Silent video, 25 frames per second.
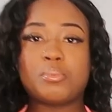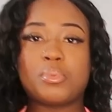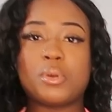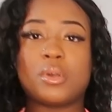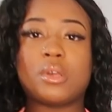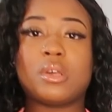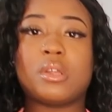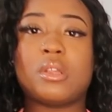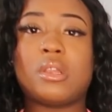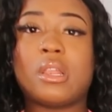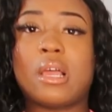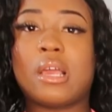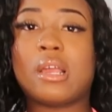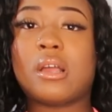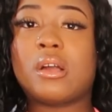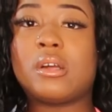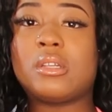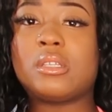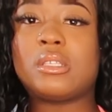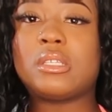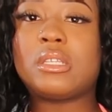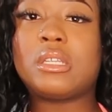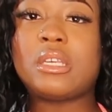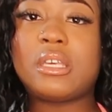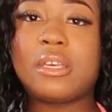put in like
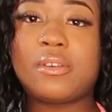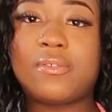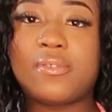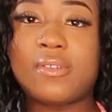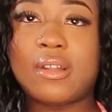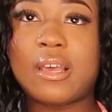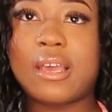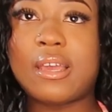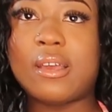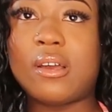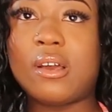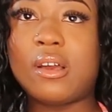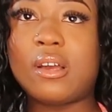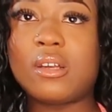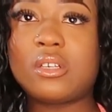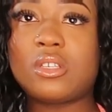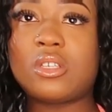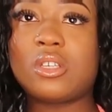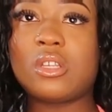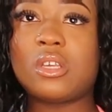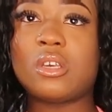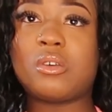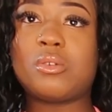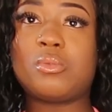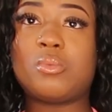underneath layer
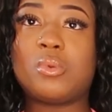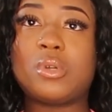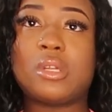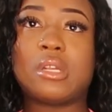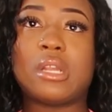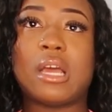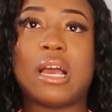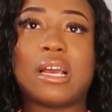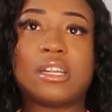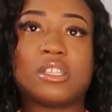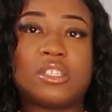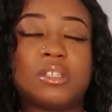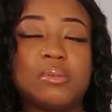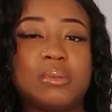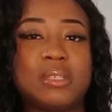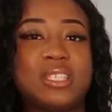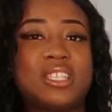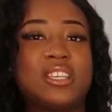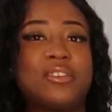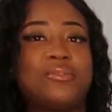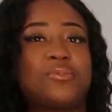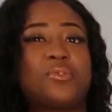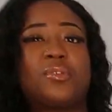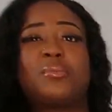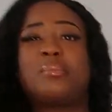so that it wouldn't actually be
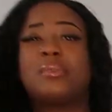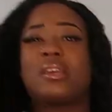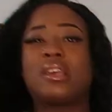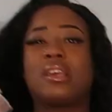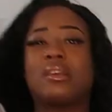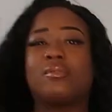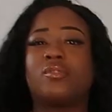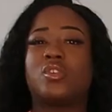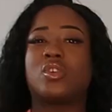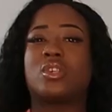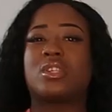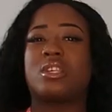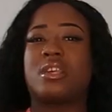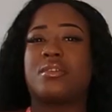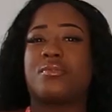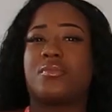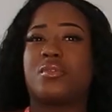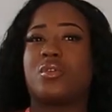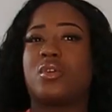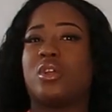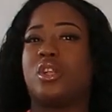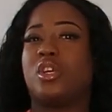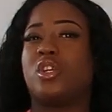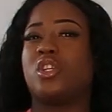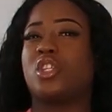see-through, but it gives you
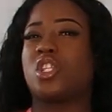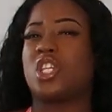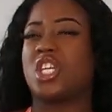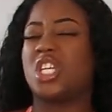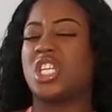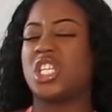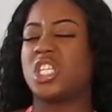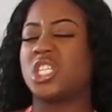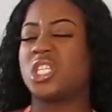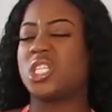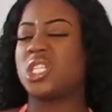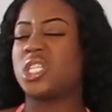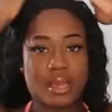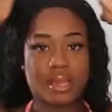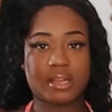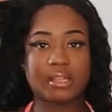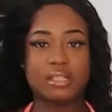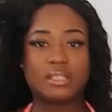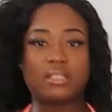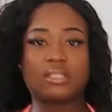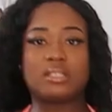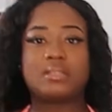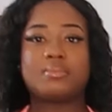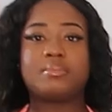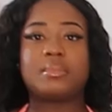see-through illusion. Yeah,
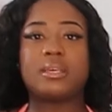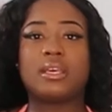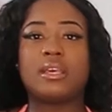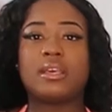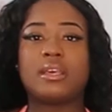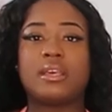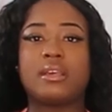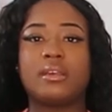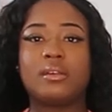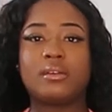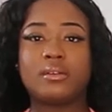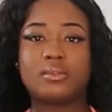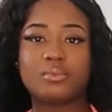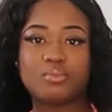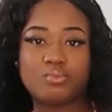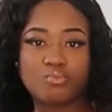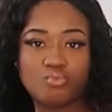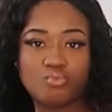this is me.